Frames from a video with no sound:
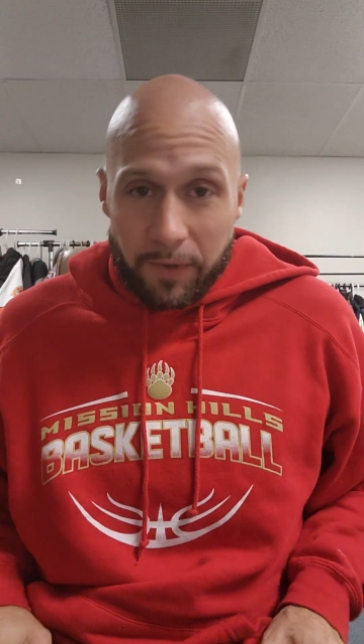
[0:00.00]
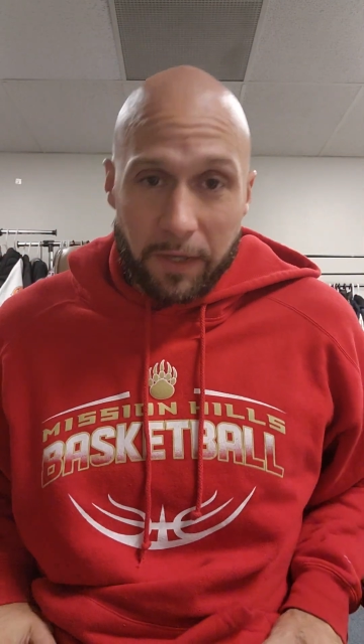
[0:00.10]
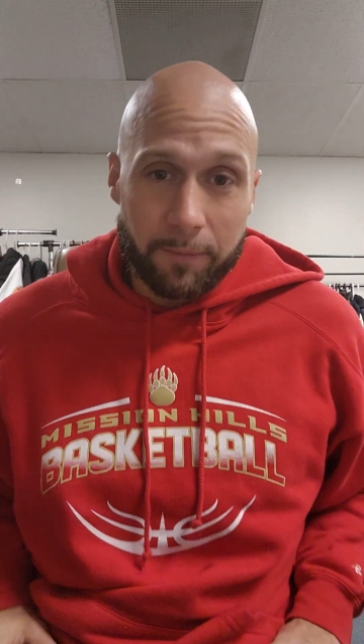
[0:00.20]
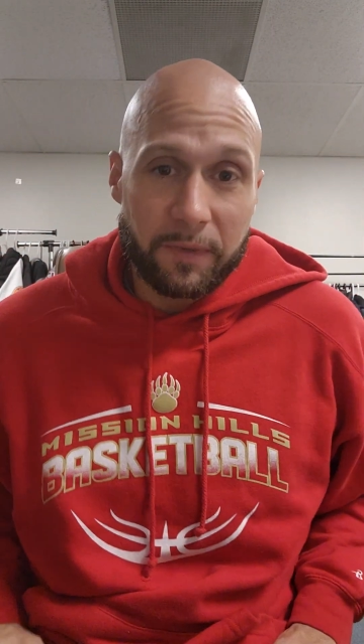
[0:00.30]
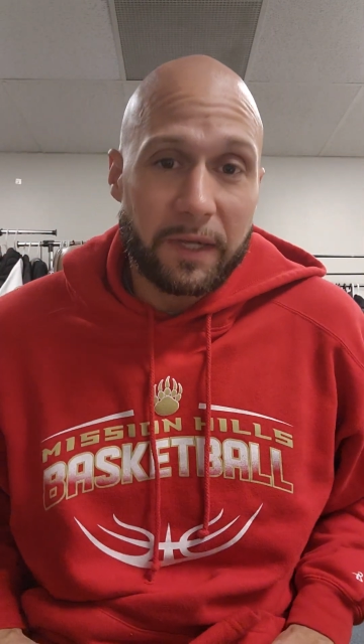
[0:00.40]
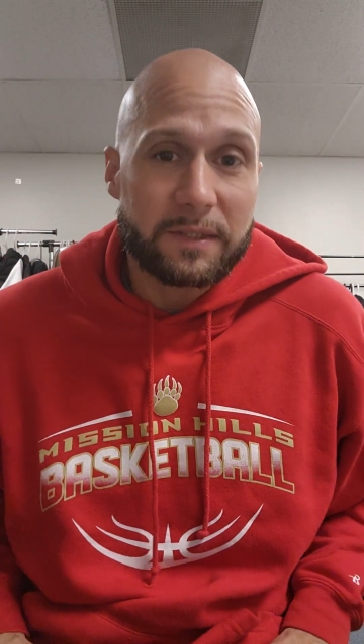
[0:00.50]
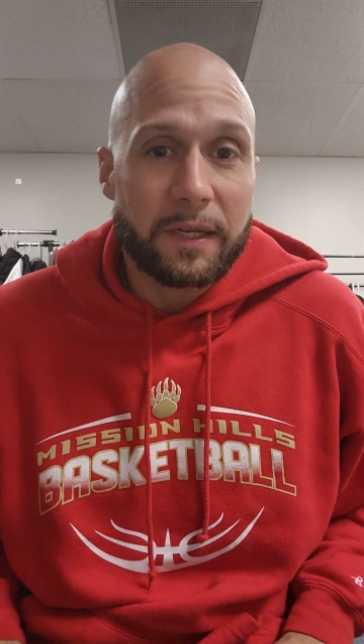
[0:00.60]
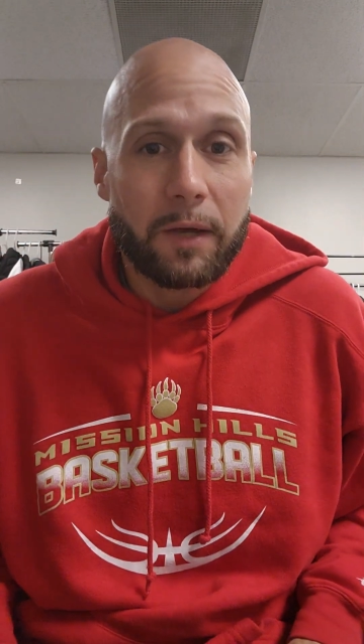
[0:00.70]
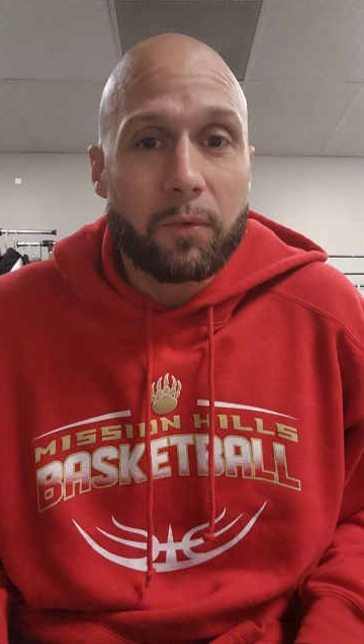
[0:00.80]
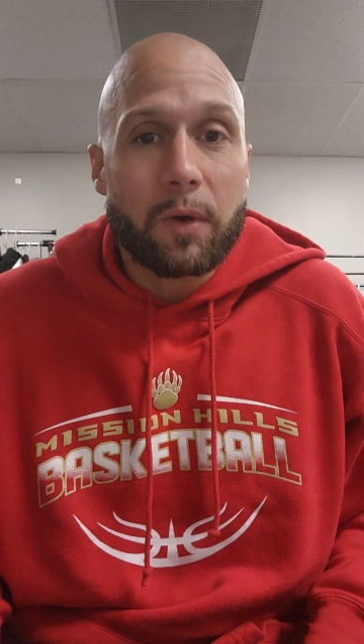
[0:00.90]
Um, now,
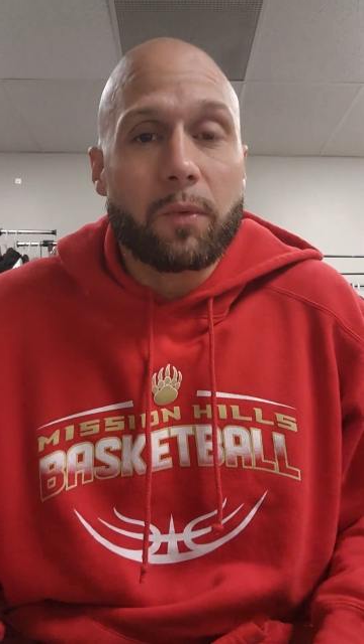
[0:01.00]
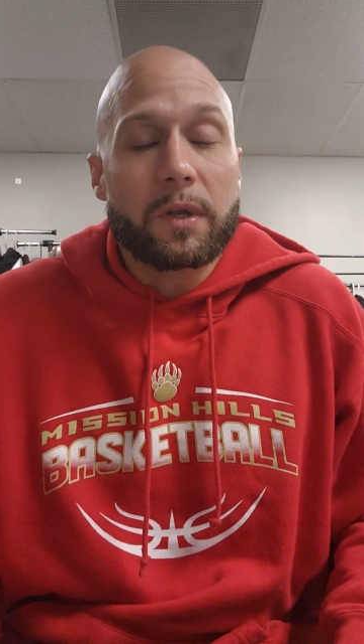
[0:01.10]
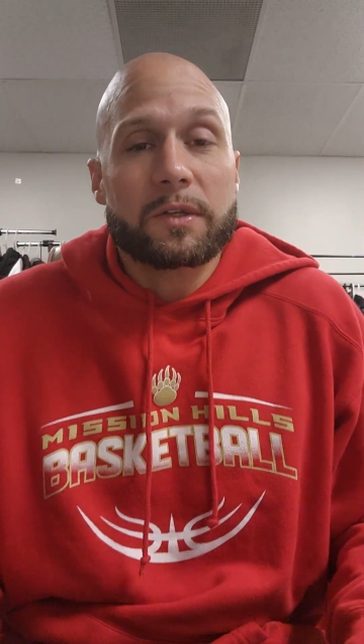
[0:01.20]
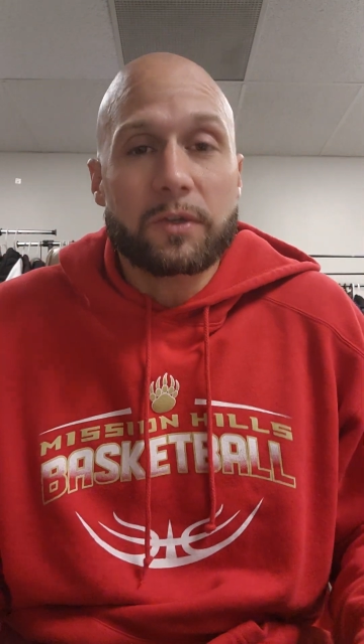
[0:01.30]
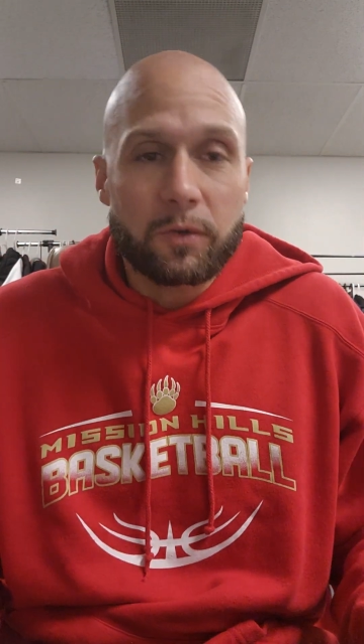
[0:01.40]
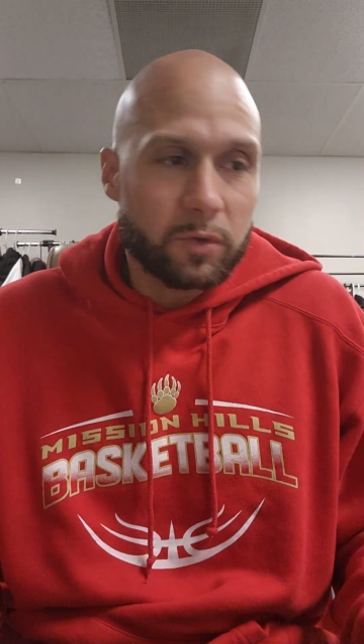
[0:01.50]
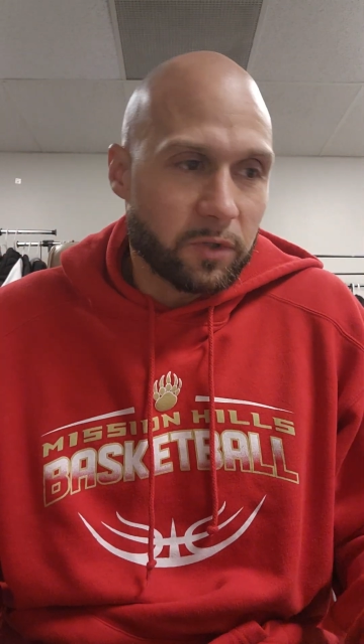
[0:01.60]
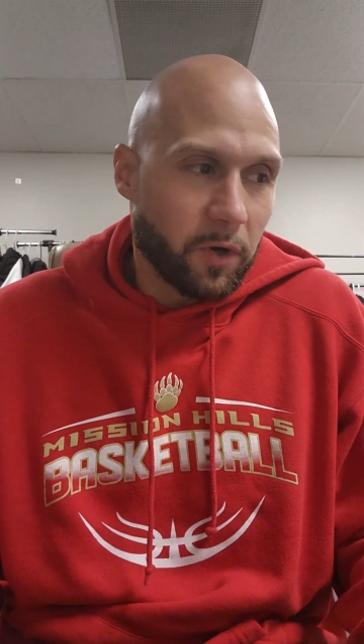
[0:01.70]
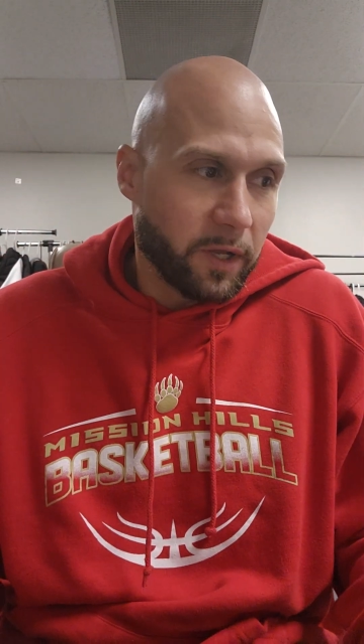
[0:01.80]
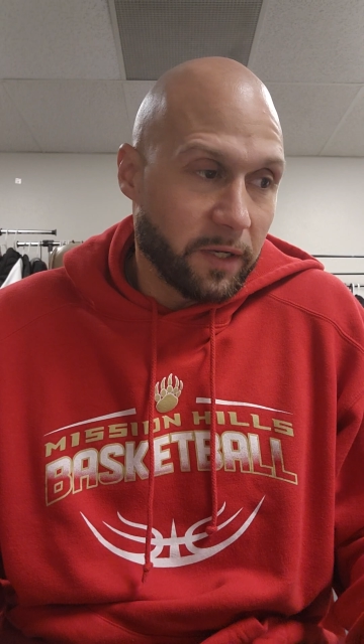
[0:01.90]
today, what I wanted to do
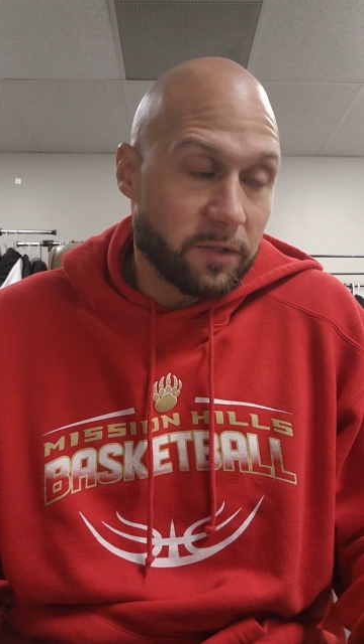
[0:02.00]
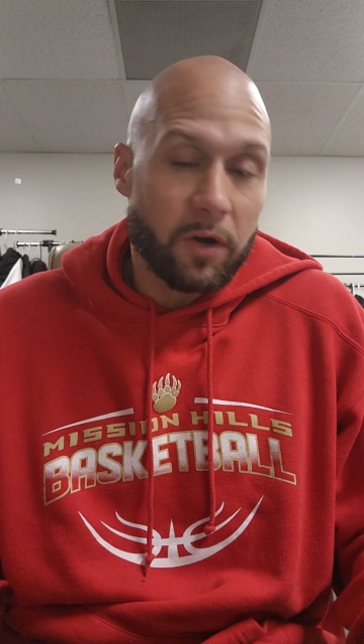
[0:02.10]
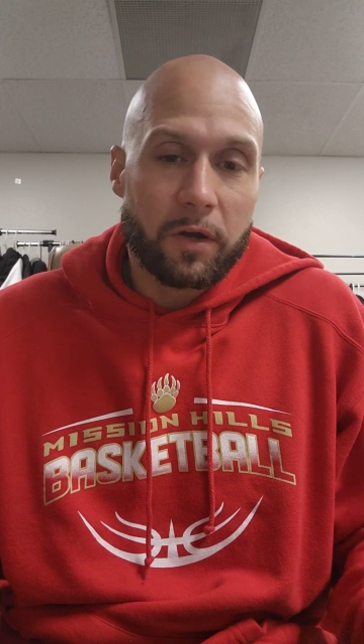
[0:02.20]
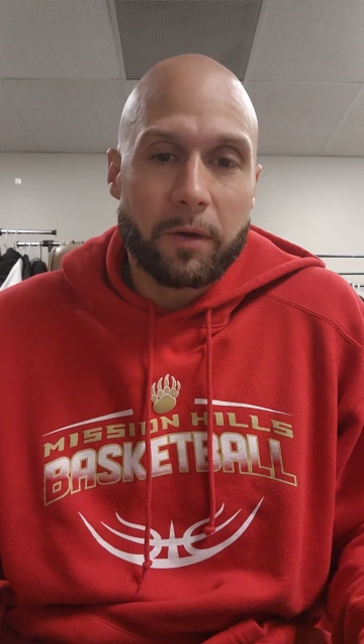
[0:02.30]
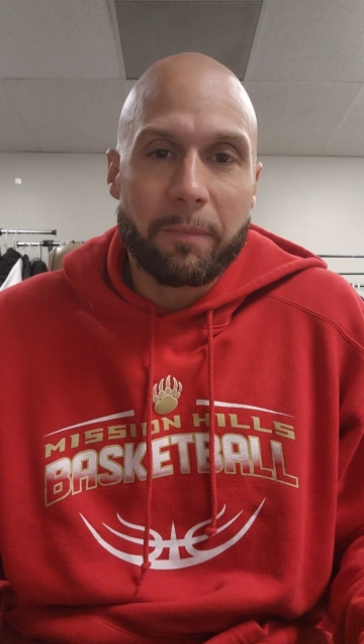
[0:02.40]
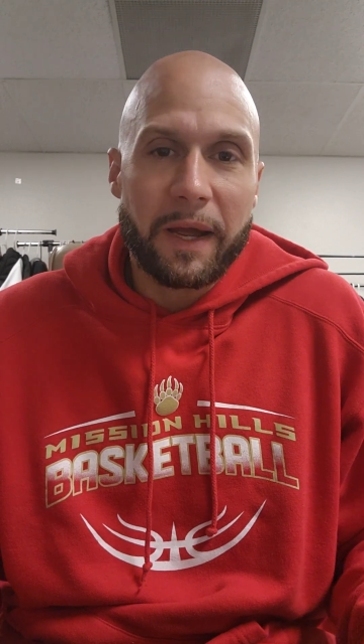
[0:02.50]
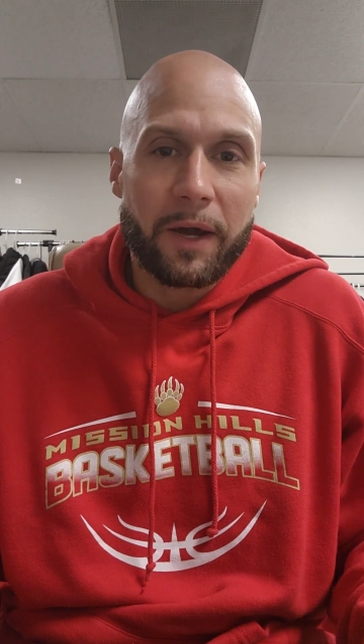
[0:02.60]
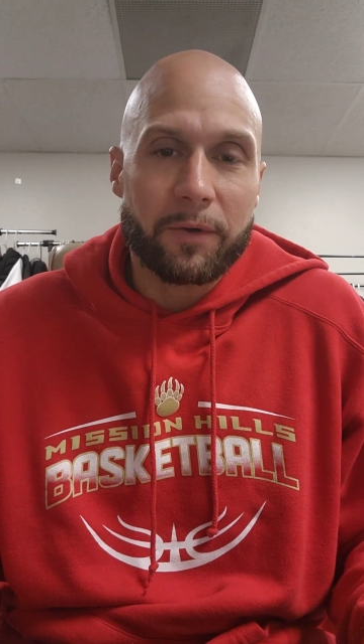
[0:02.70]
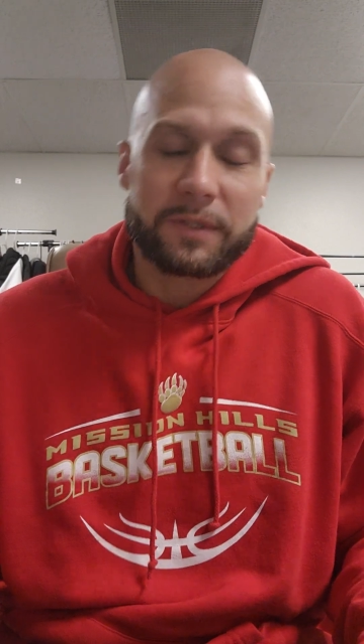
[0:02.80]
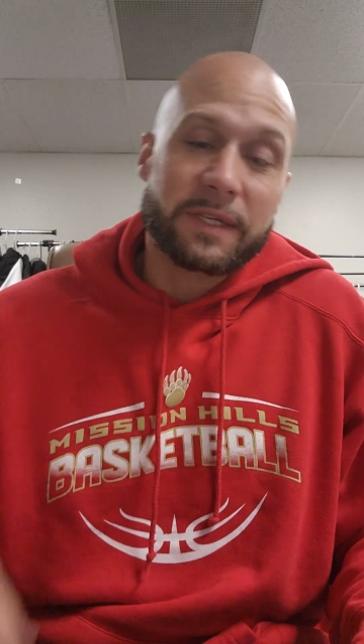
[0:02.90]
was go ahead and talk
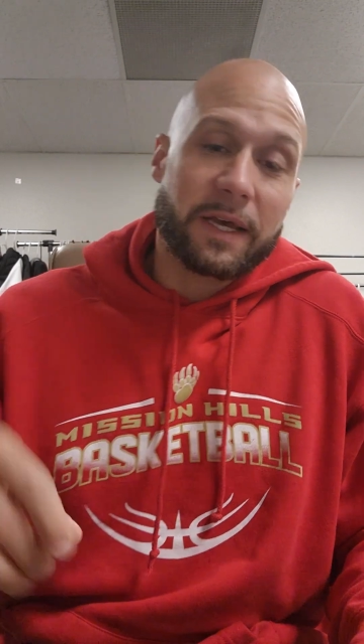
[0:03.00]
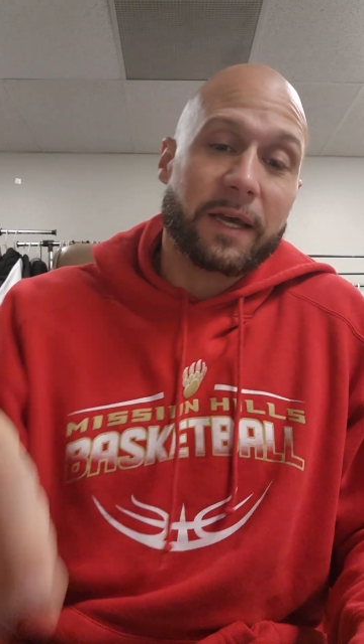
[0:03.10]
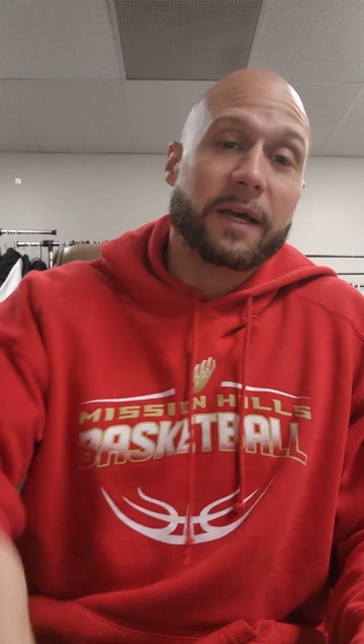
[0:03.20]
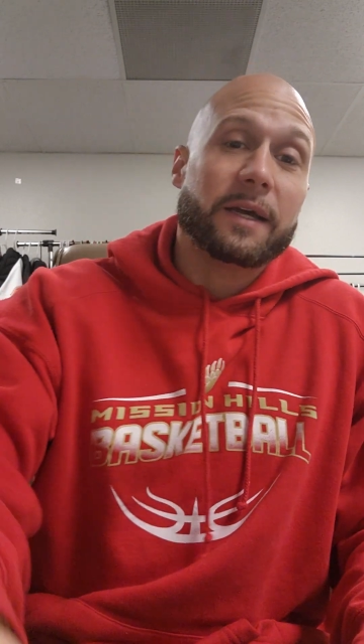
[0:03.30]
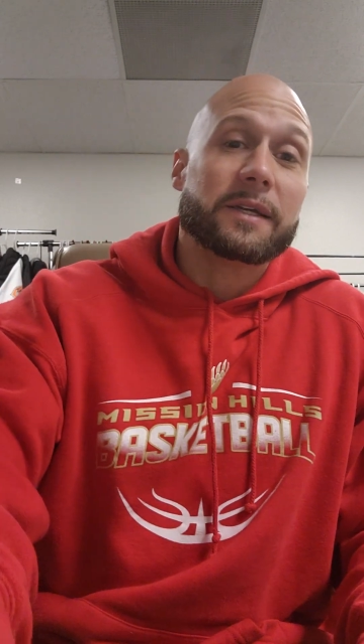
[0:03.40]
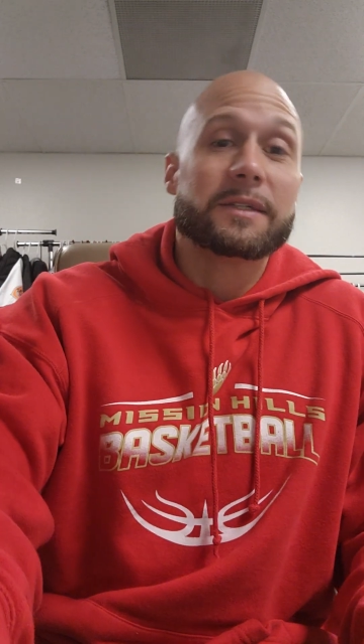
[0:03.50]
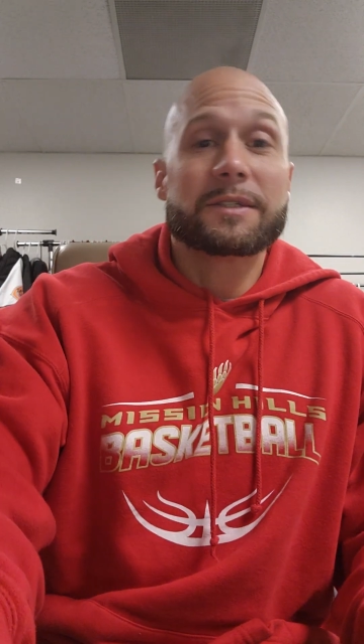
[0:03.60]
about uh,